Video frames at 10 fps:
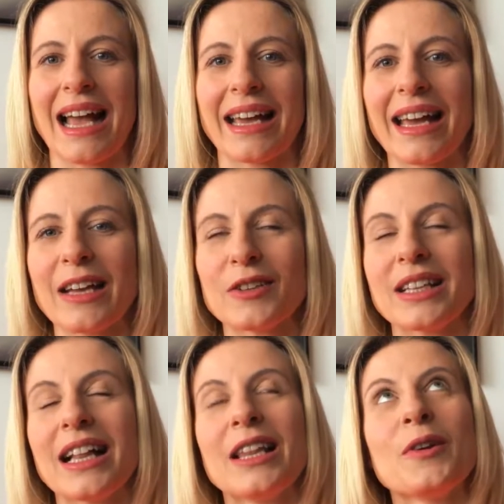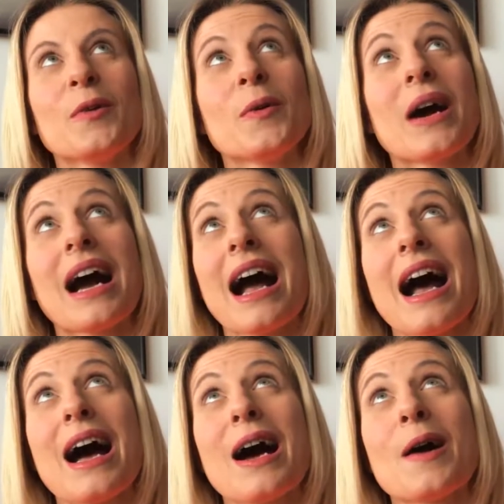I cannot tell you
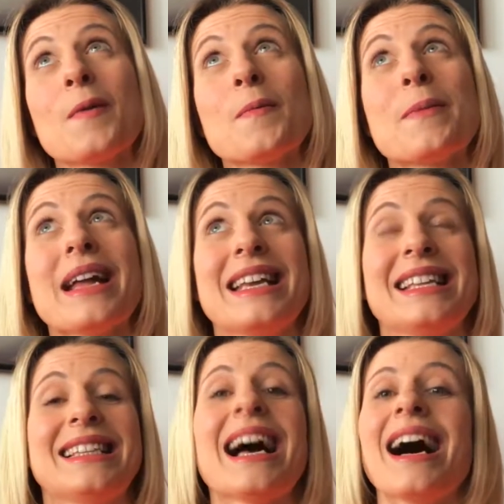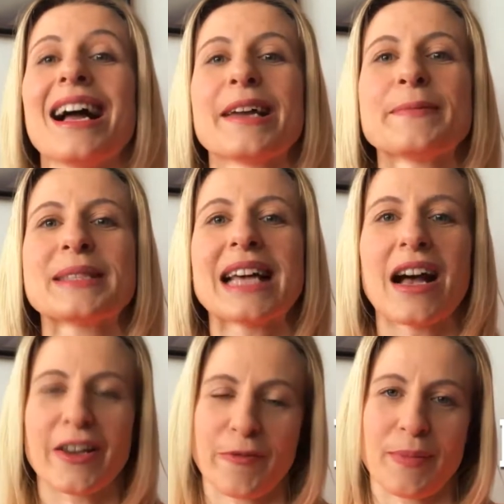how many times
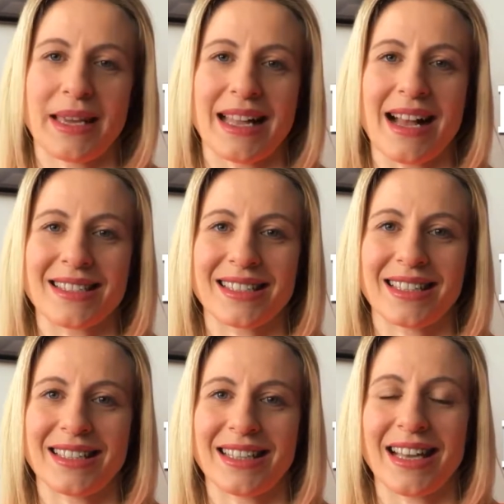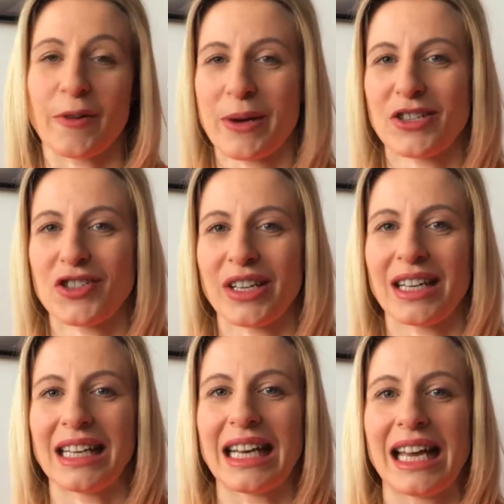I've been asked the question